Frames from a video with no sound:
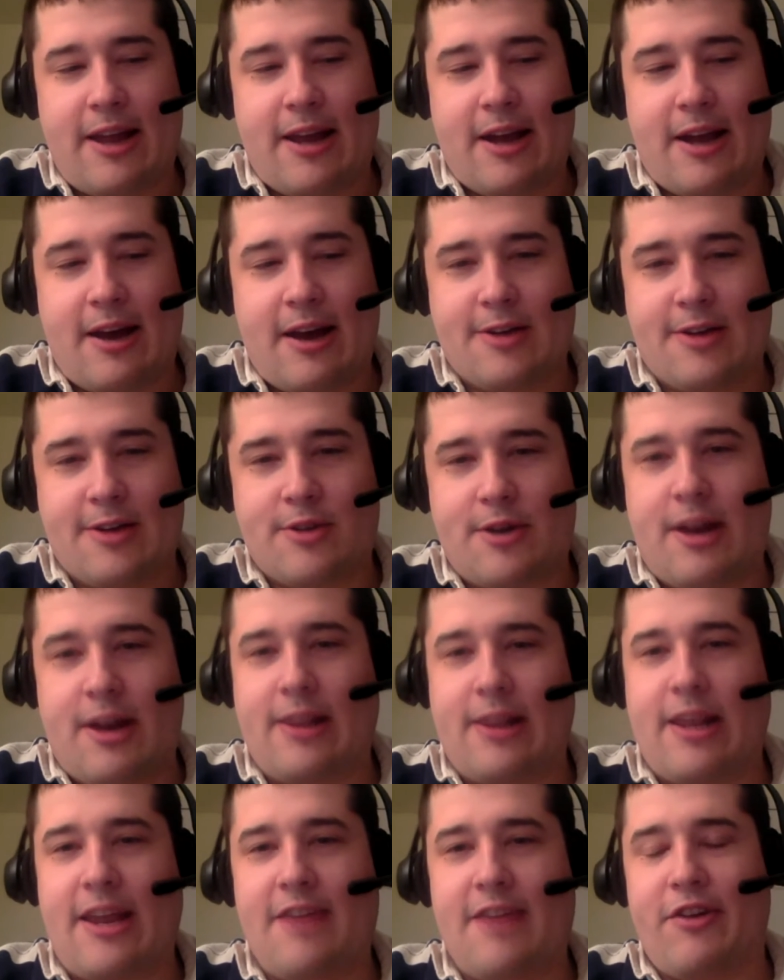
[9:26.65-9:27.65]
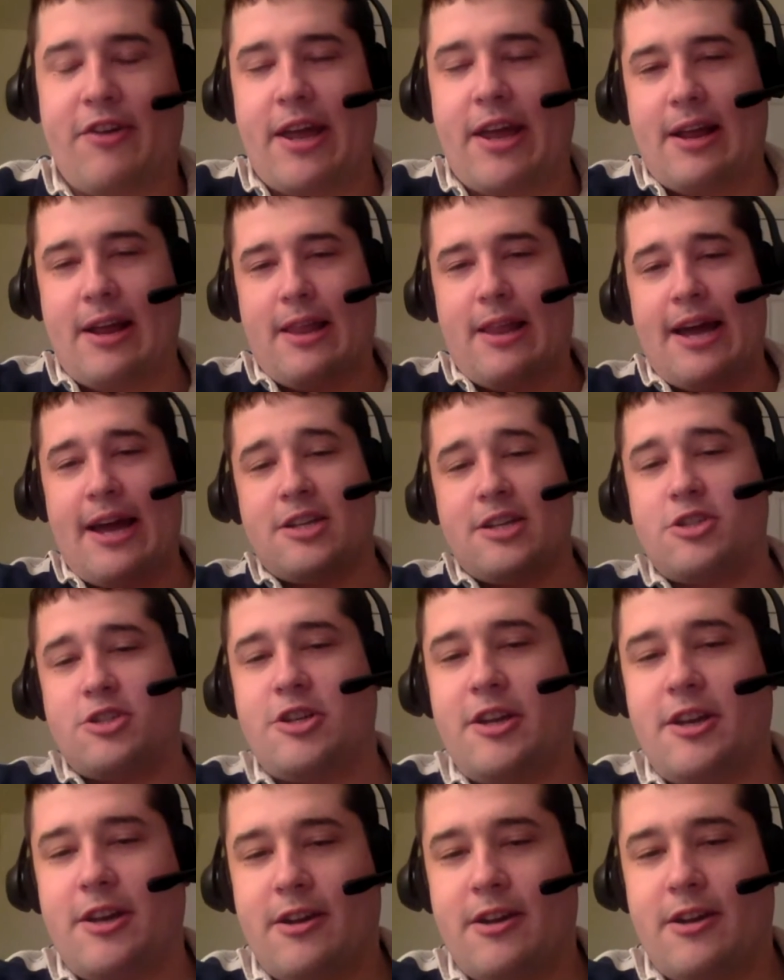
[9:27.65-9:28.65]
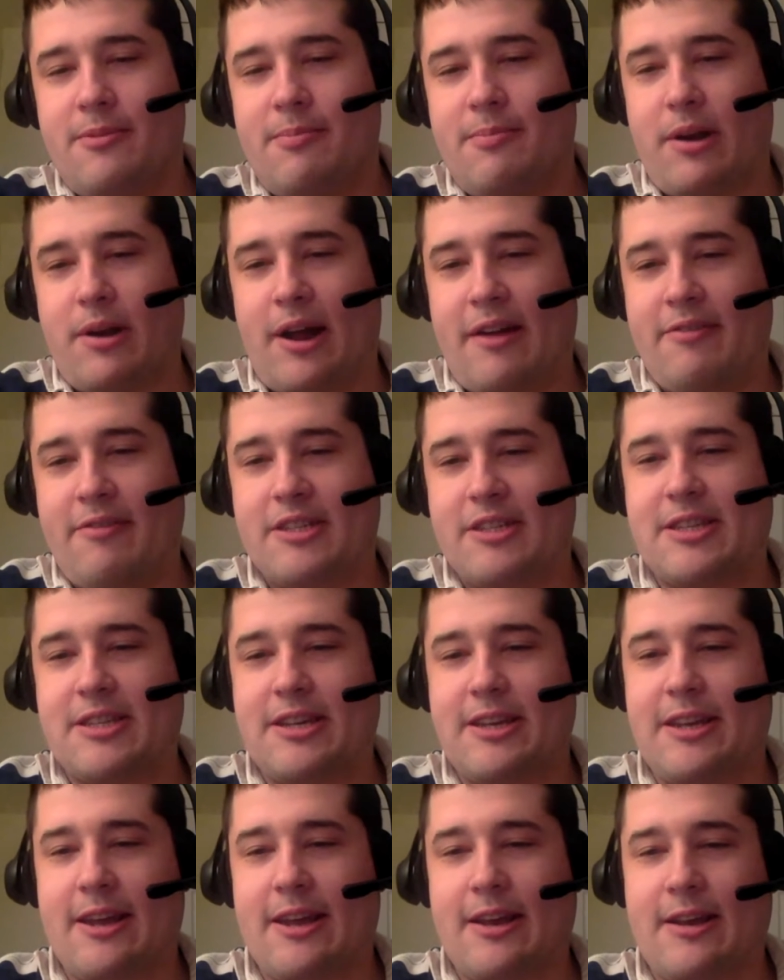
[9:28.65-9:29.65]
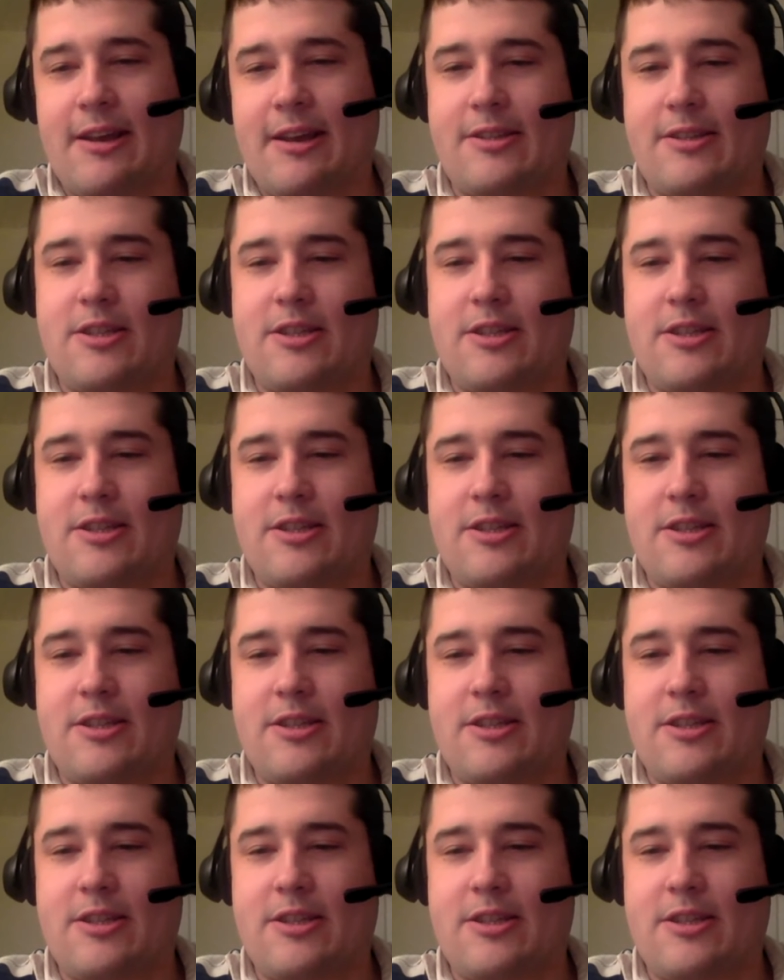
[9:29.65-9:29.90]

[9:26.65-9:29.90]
Andre leaving last year, but obviously he didn't.